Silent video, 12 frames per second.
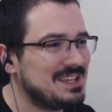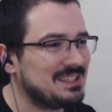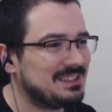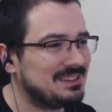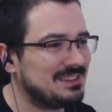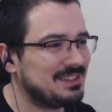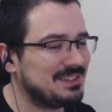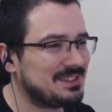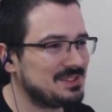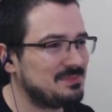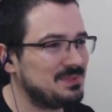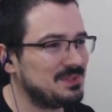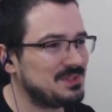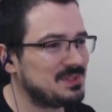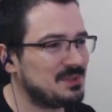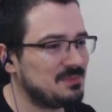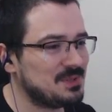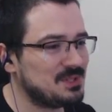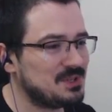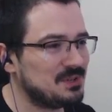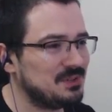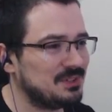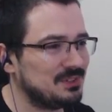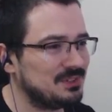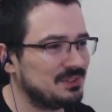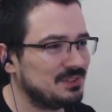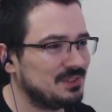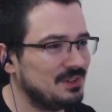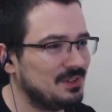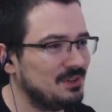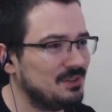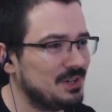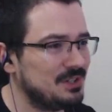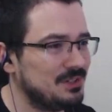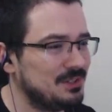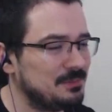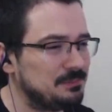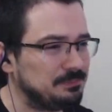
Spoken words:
There has been so much content already